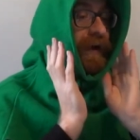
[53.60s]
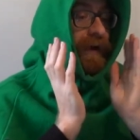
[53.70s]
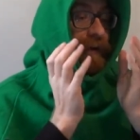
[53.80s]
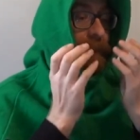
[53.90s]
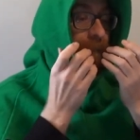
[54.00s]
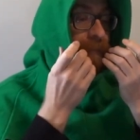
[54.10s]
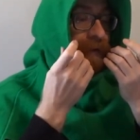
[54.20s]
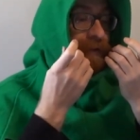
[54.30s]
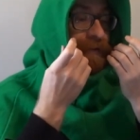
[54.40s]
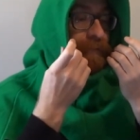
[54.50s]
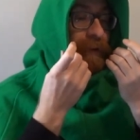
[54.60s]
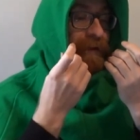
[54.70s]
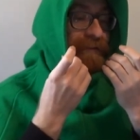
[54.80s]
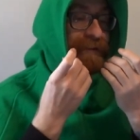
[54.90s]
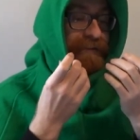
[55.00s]
Um, this
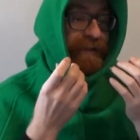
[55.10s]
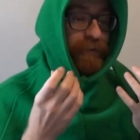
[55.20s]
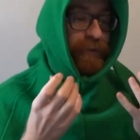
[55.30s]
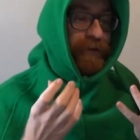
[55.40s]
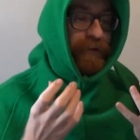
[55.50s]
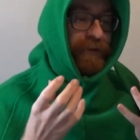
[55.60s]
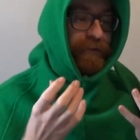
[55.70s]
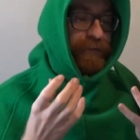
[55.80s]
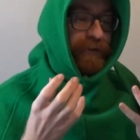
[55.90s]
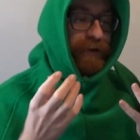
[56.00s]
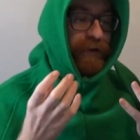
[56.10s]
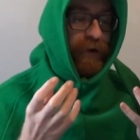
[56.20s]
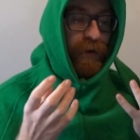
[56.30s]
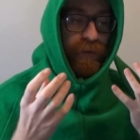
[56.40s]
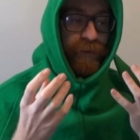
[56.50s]
makes sense to anyone who lives in a
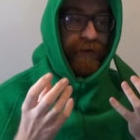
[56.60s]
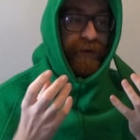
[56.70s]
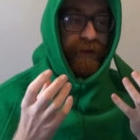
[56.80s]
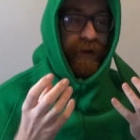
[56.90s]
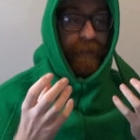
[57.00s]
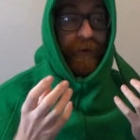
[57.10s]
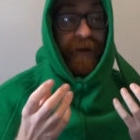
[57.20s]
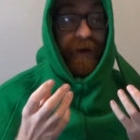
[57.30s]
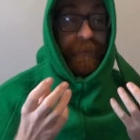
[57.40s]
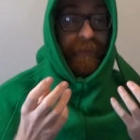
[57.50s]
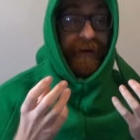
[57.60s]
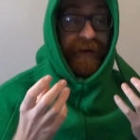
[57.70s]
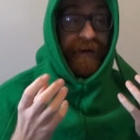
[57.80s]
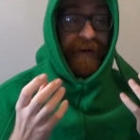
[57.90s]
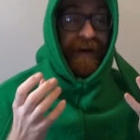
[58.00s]
cold, windy climate like
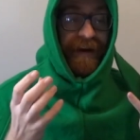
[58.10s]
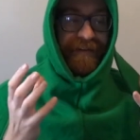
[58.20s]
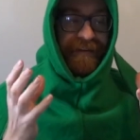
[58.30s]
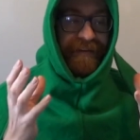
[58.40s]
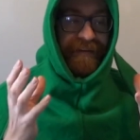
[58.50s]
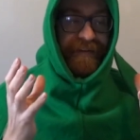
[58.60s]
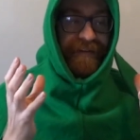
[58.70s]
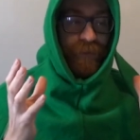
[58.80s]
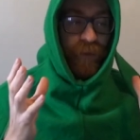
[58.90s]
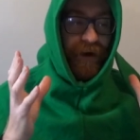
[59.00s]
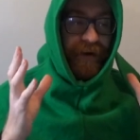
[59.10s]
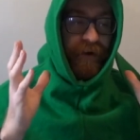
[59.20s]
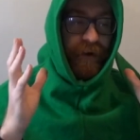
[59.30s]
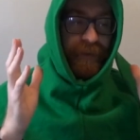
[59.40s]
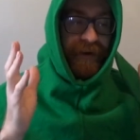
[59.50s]
me, as a wide
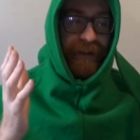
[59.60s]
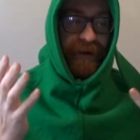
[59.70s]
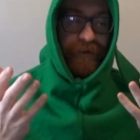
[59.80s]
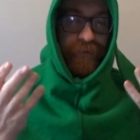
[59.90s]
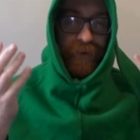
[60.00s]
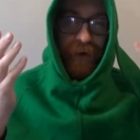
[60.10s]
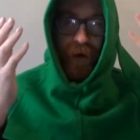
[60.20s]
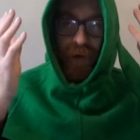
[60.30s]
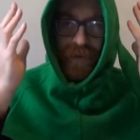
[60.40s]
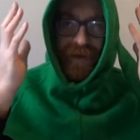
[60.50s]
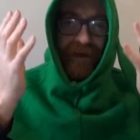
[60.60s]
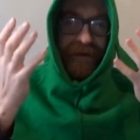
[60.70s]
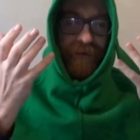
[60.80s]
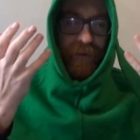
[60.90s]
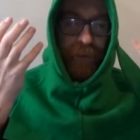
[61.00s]
opening allows for cold air to